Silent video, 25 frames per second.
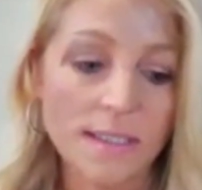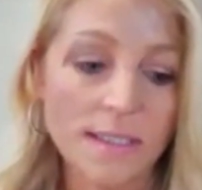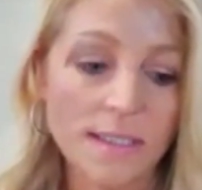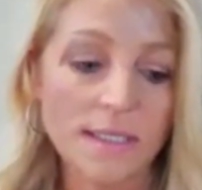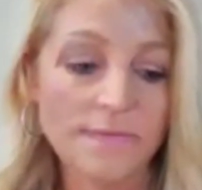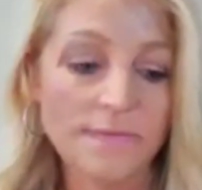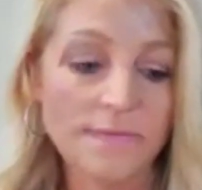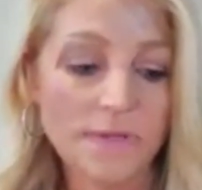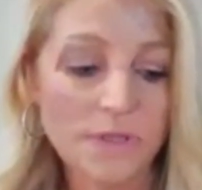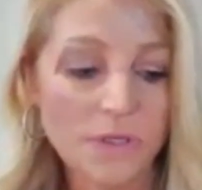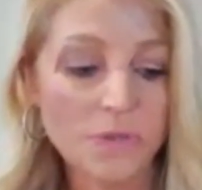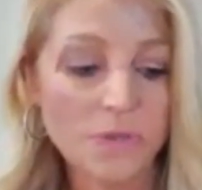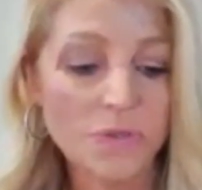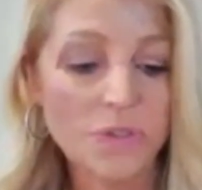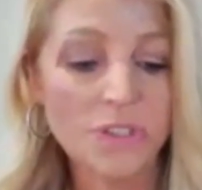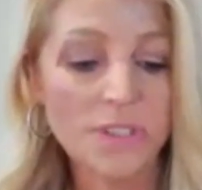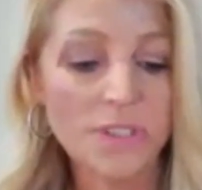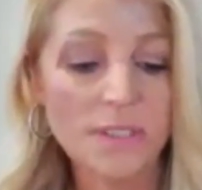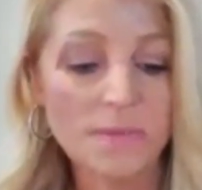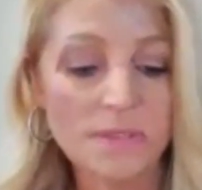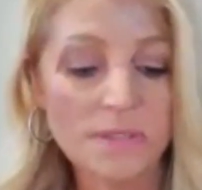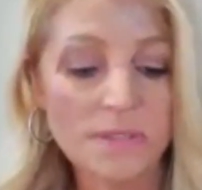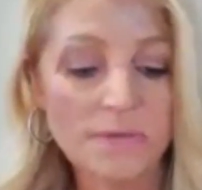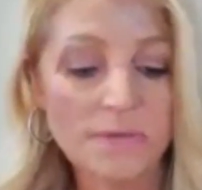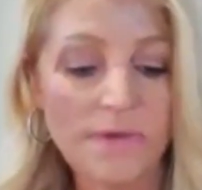even though
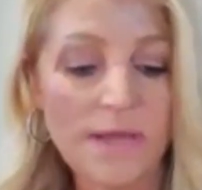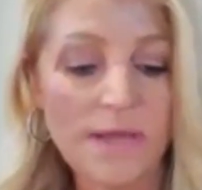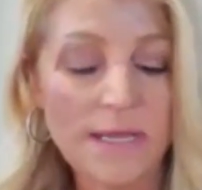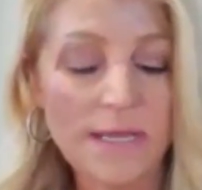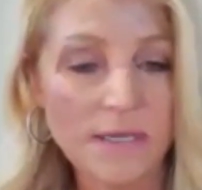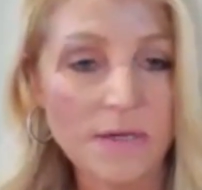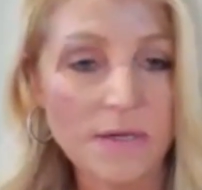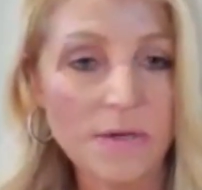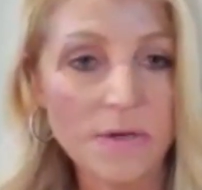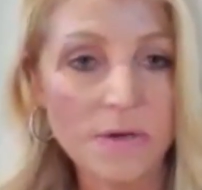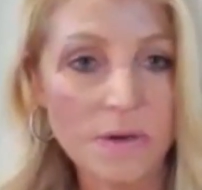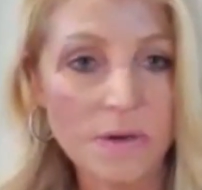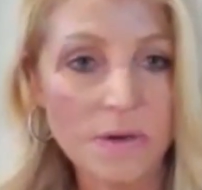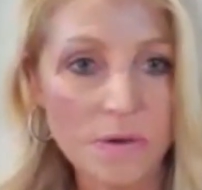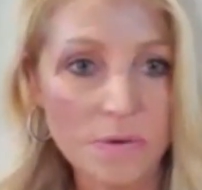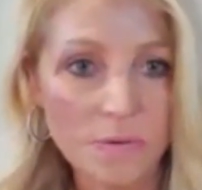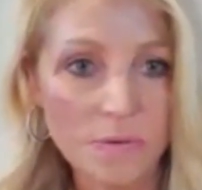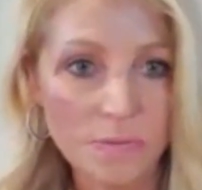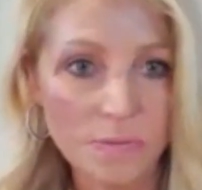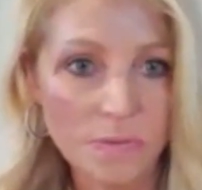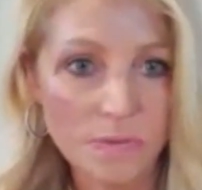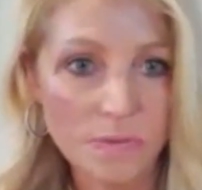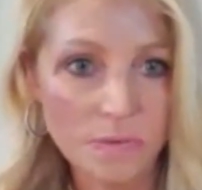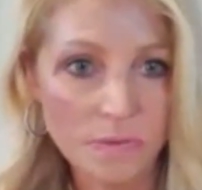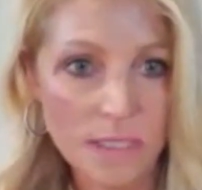she was fighting her
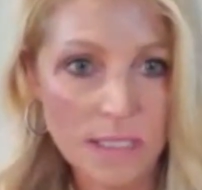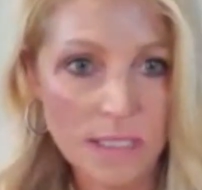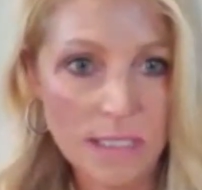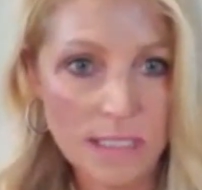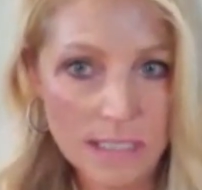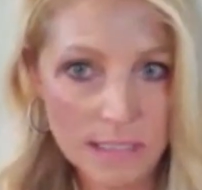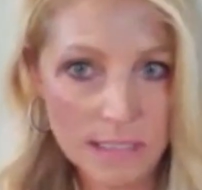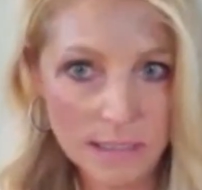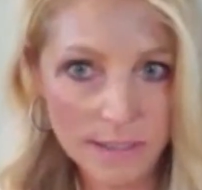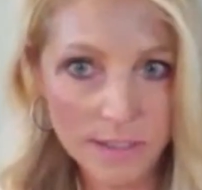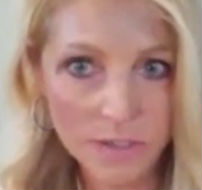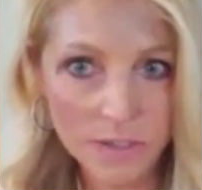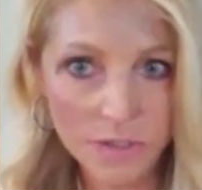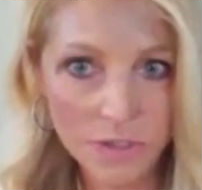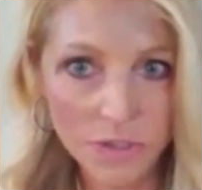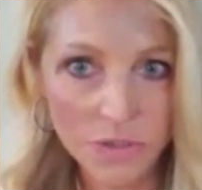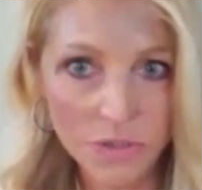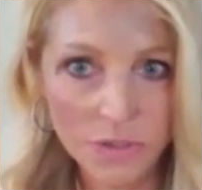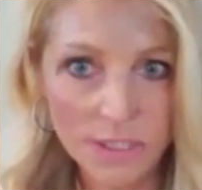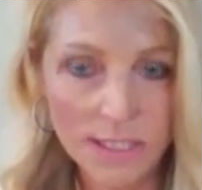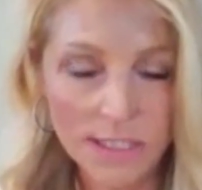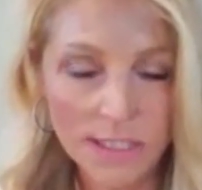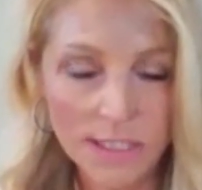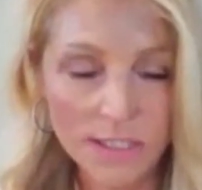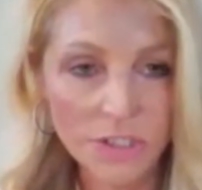own healing
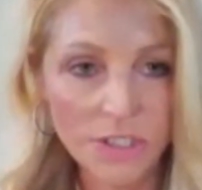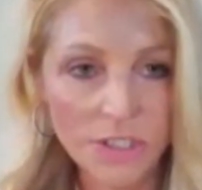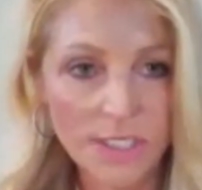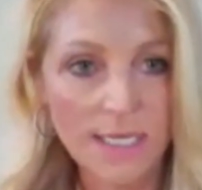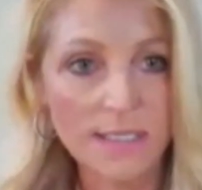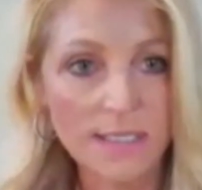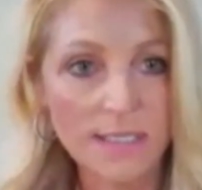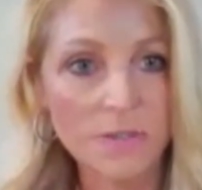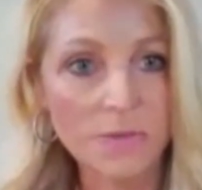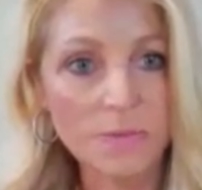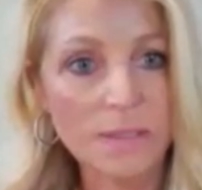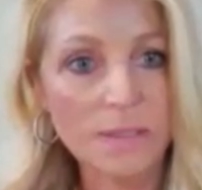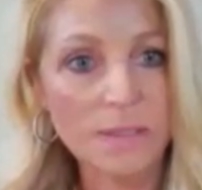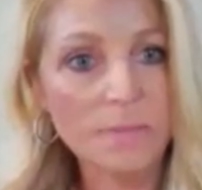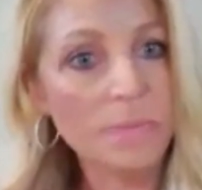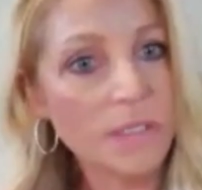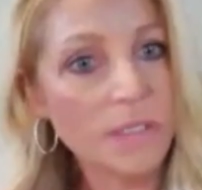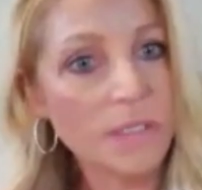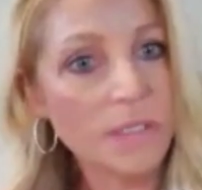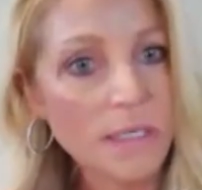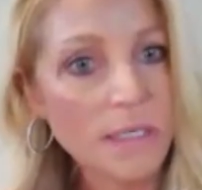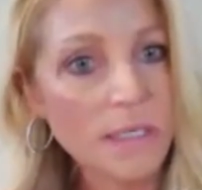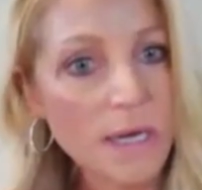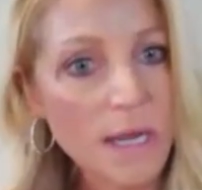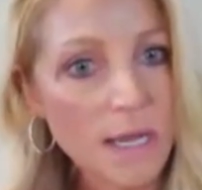journey, she had to
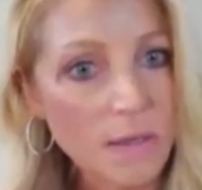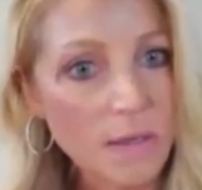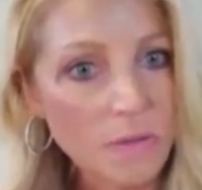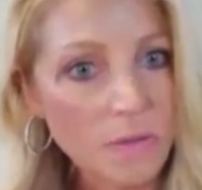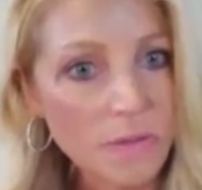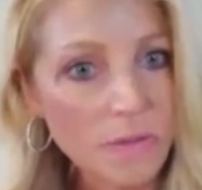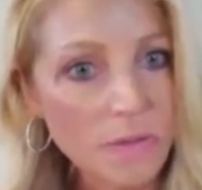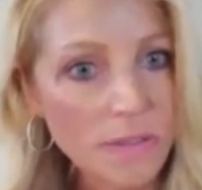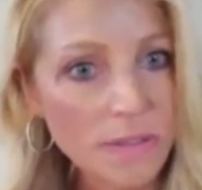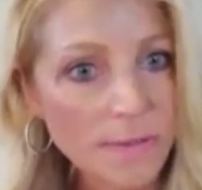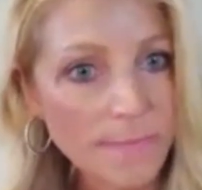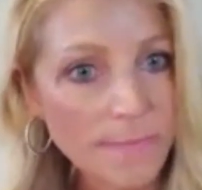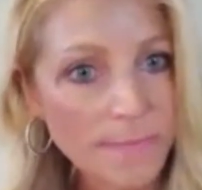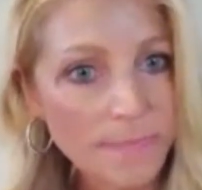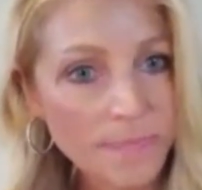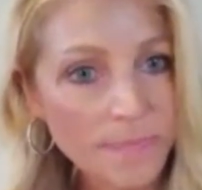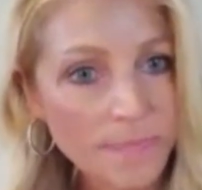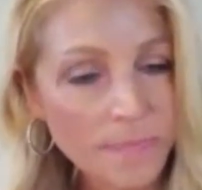rebuild our house.